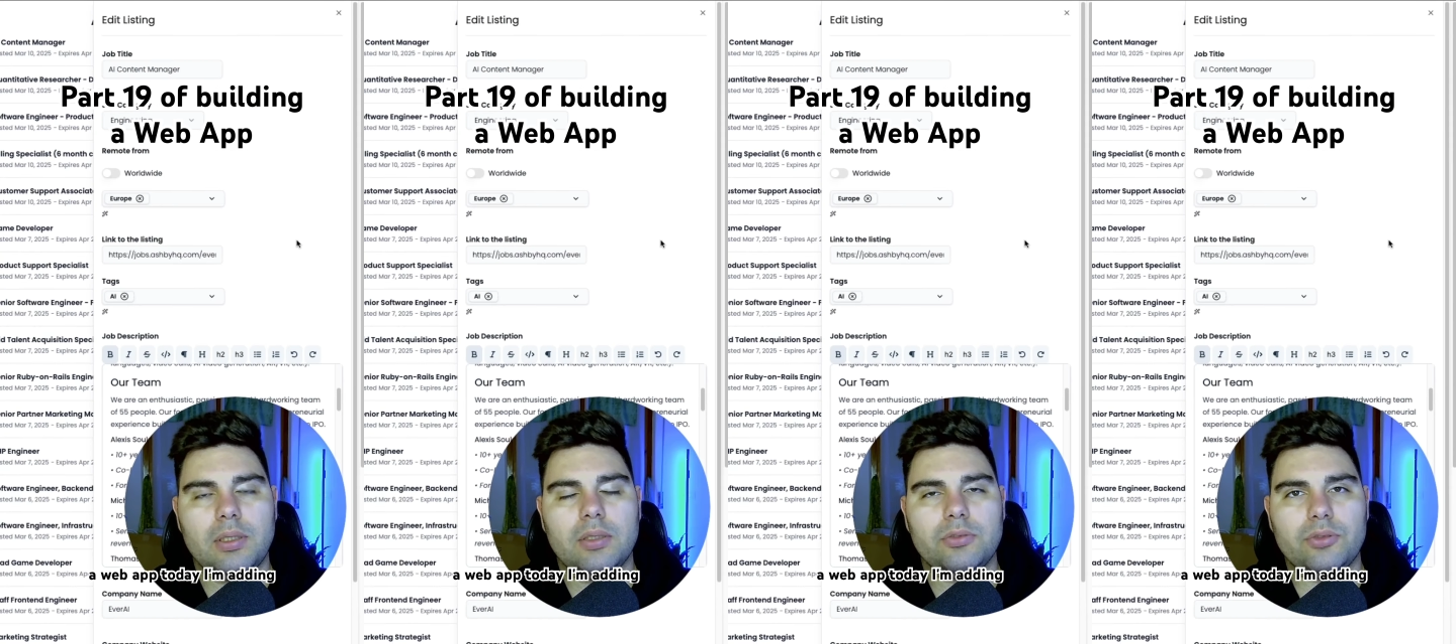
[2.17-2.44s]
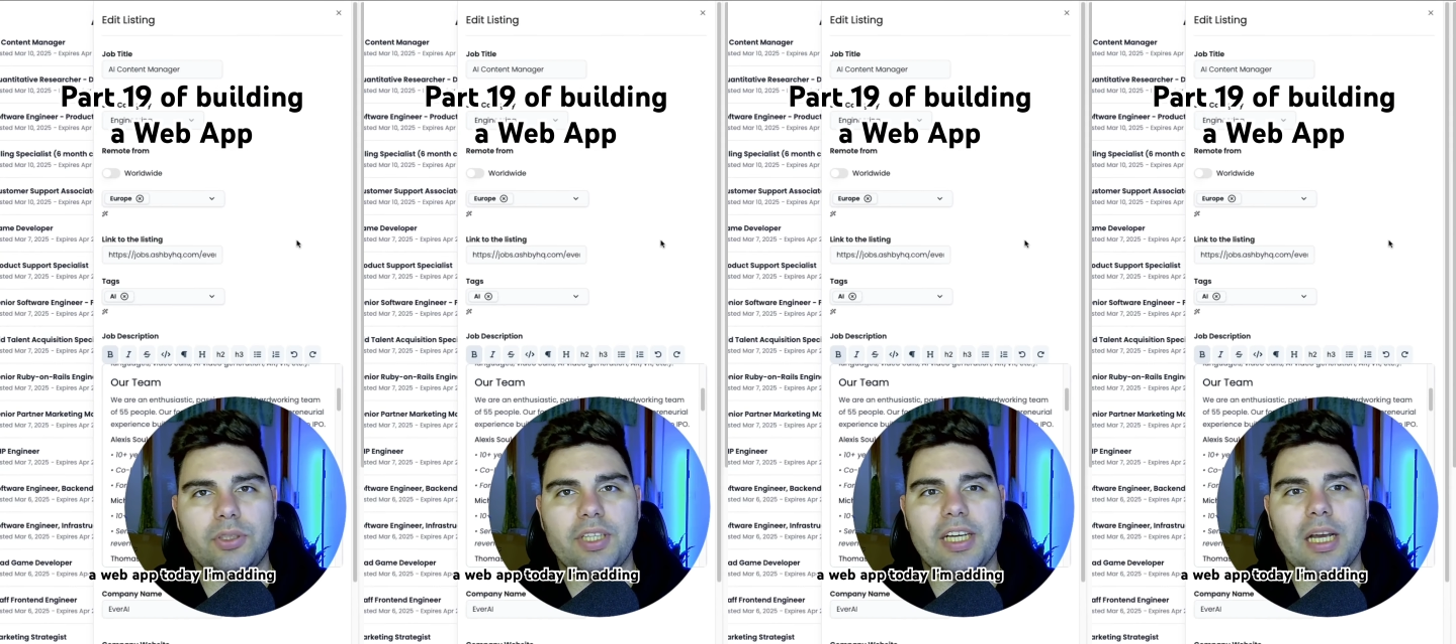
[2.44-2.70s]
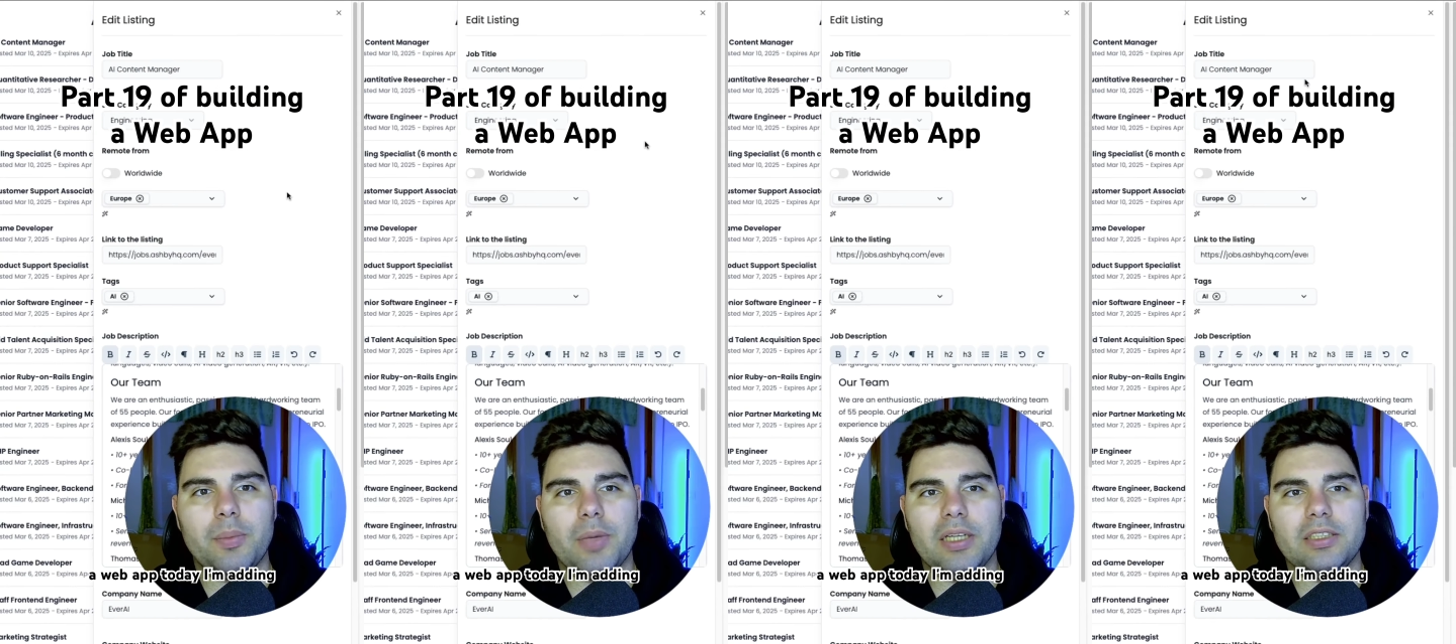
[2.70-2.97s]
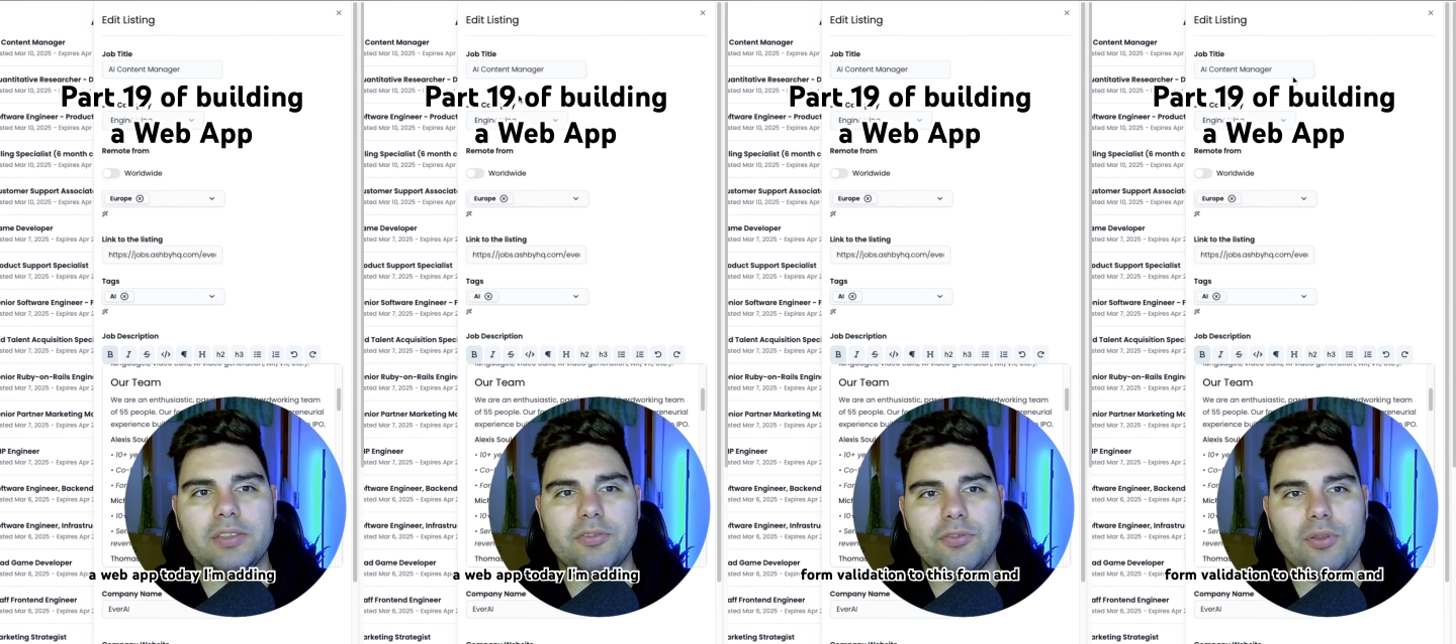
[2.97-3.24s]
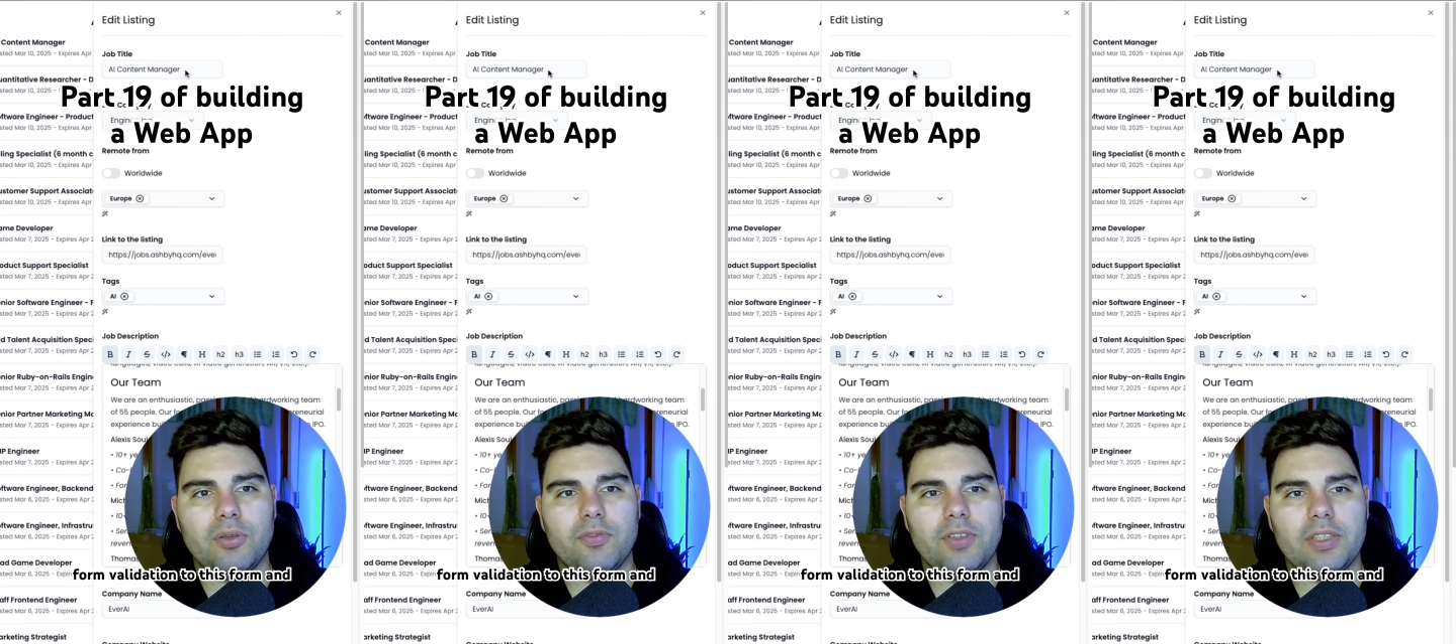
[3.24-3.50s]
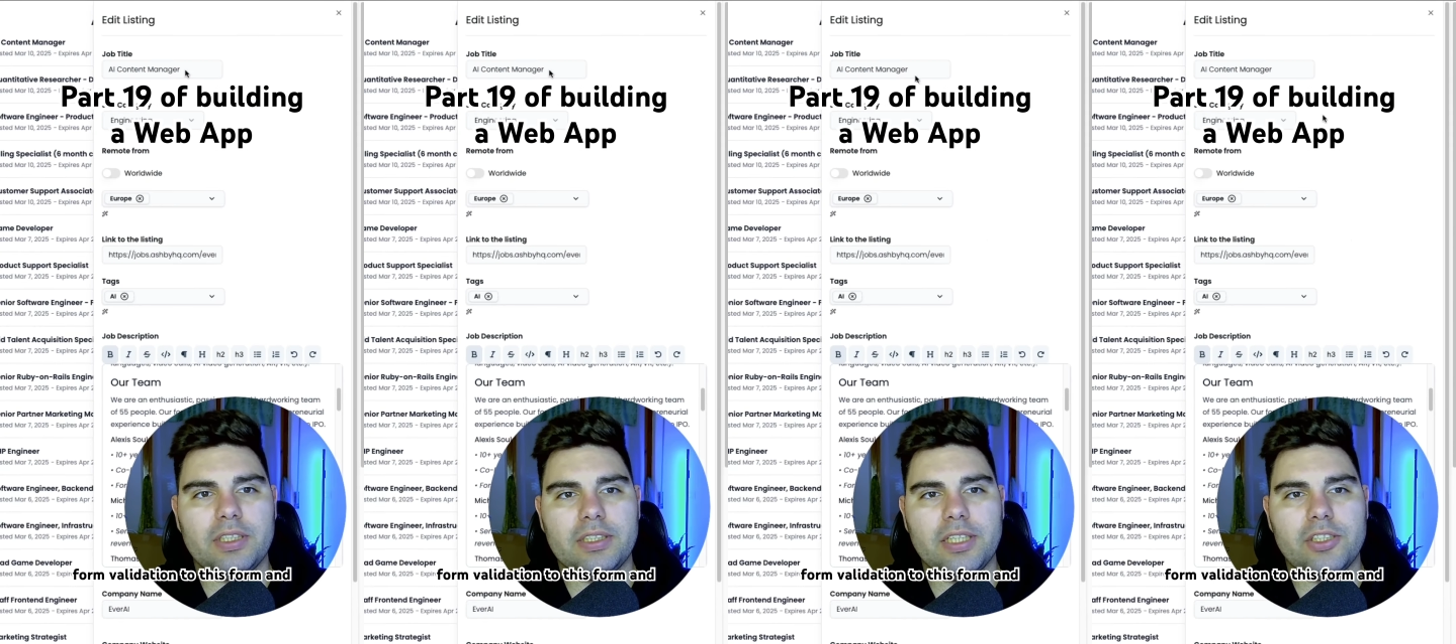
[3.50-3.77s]
Today I'm adding form
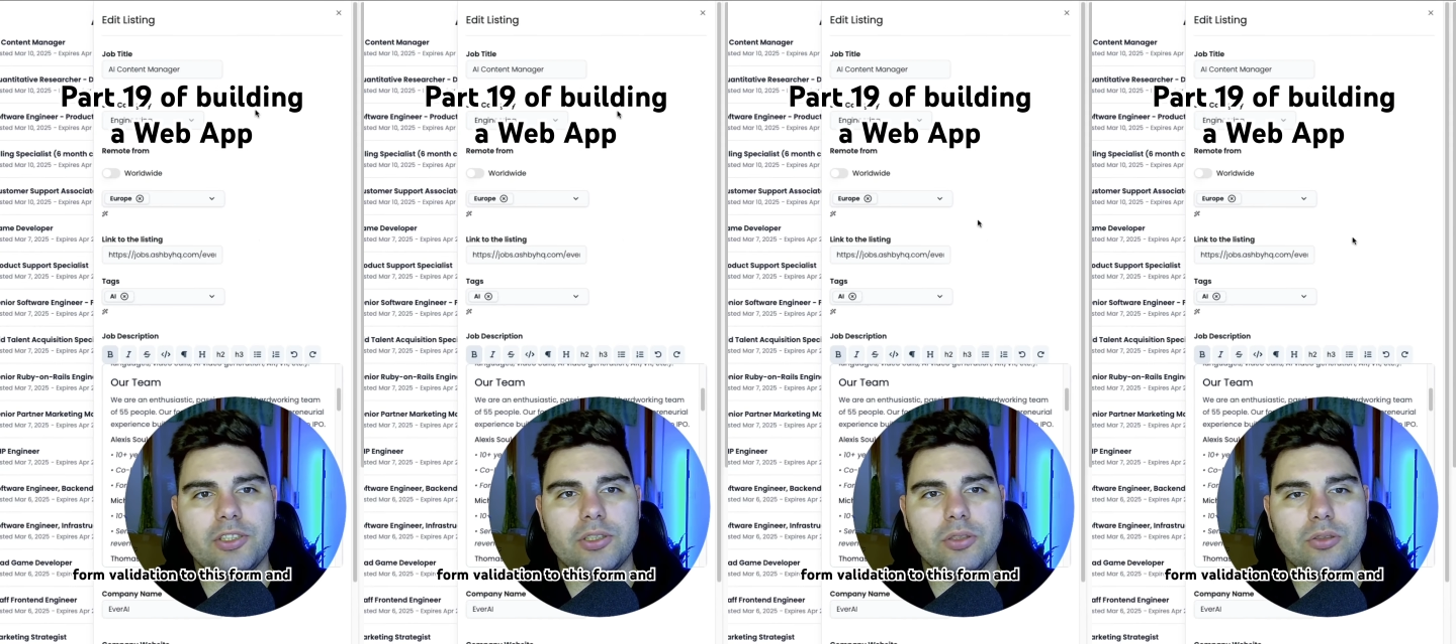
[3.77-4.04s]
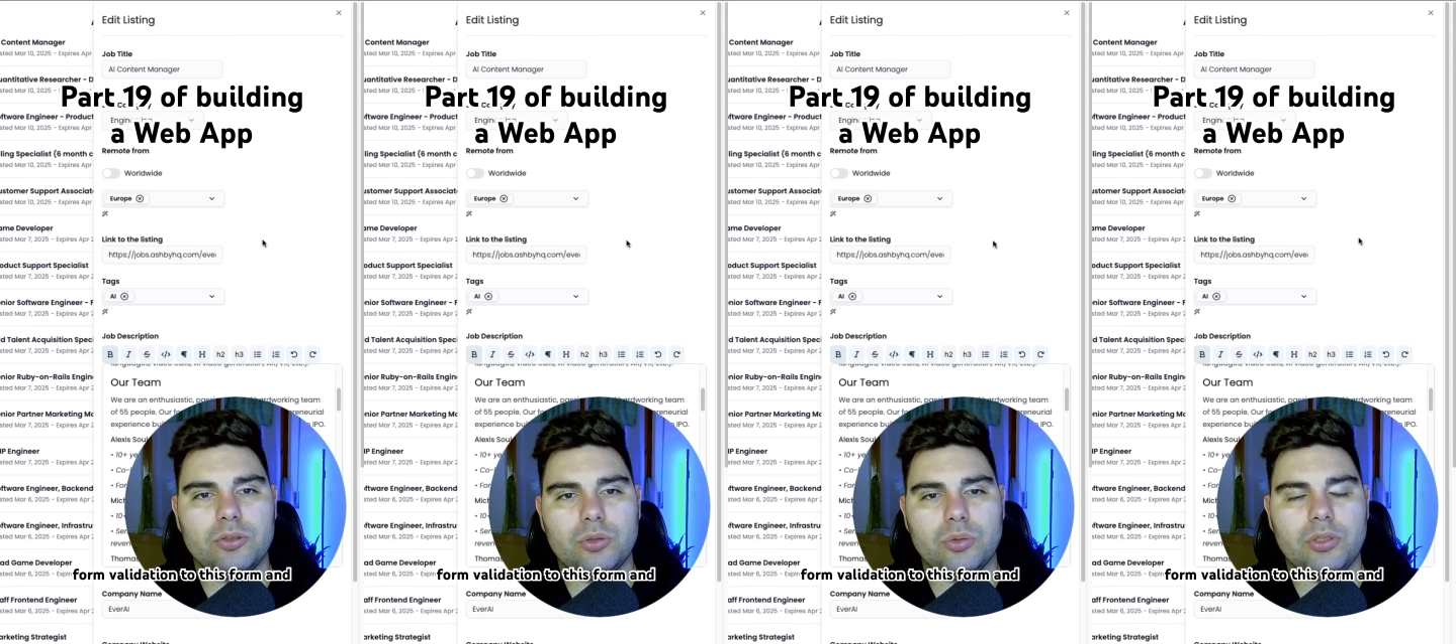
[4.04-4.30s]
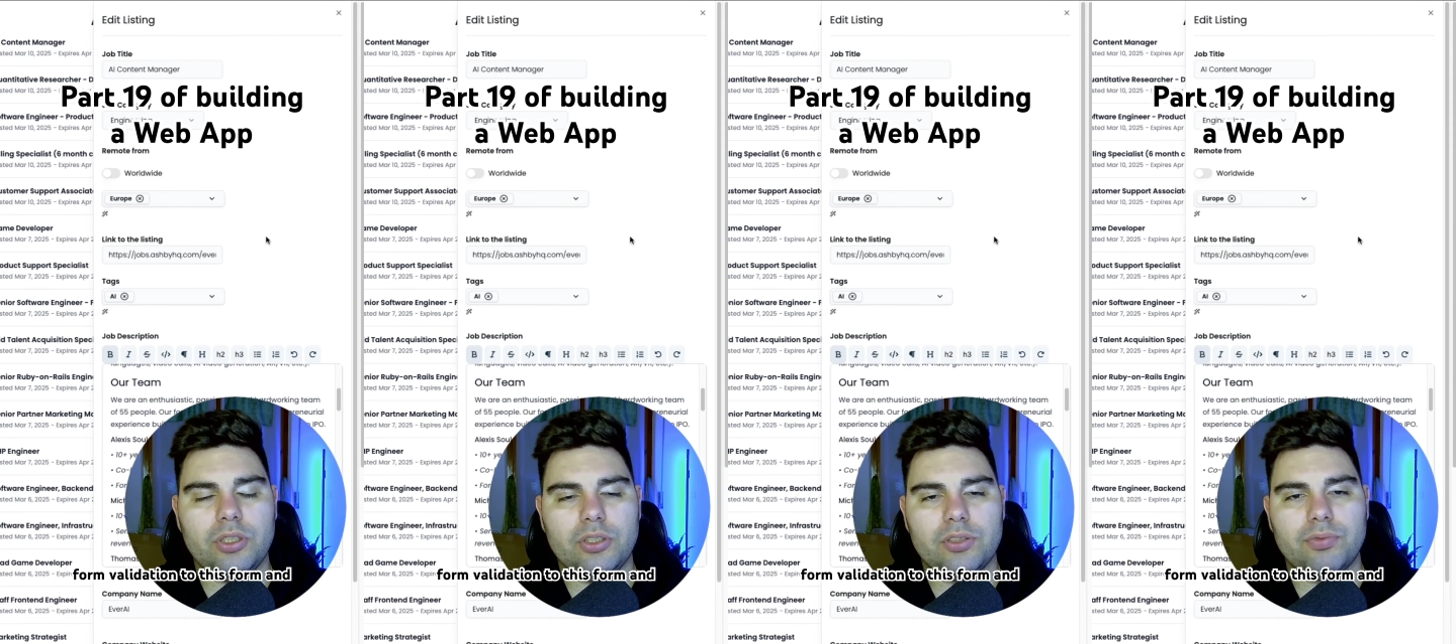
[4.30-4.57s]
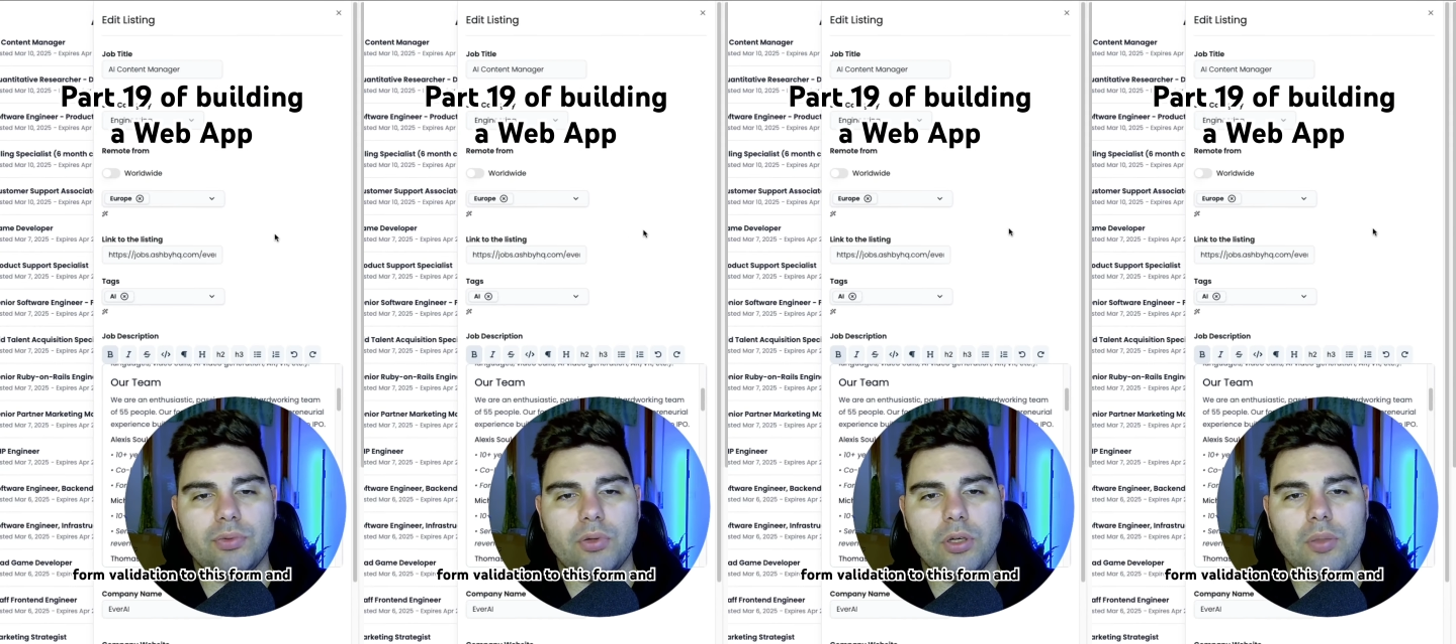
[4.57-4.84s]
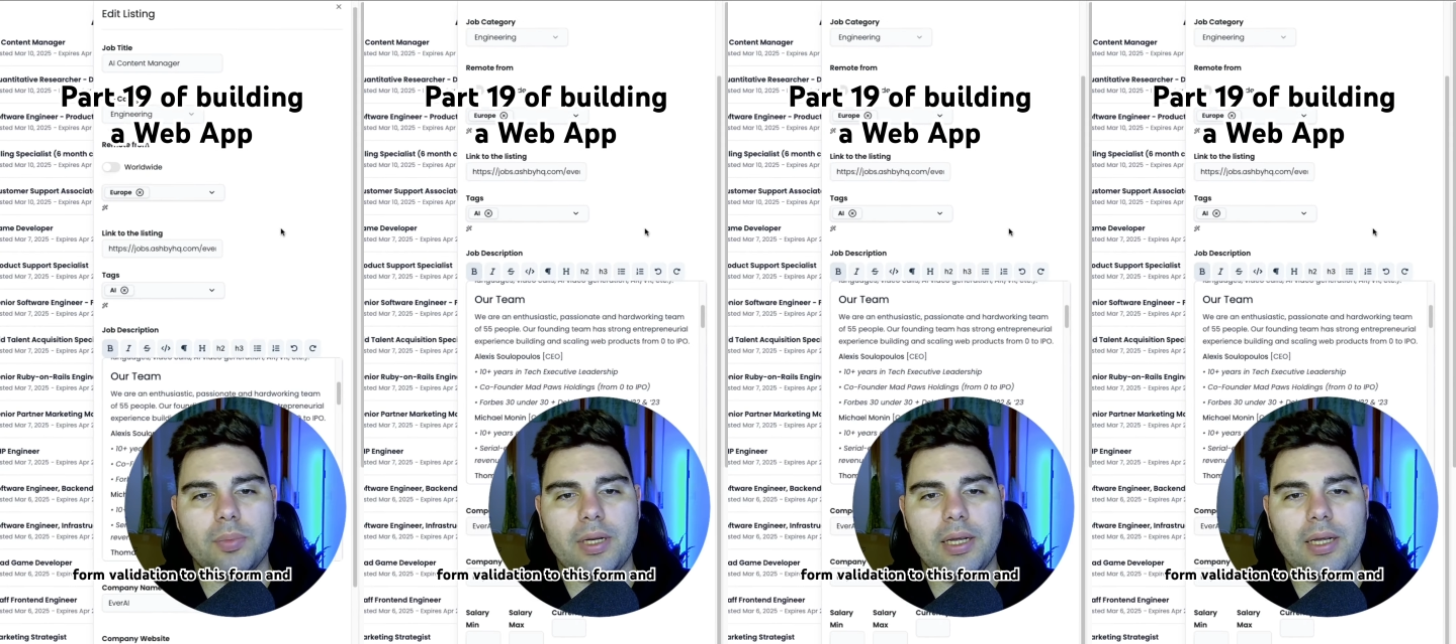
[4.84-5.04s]
validation to this form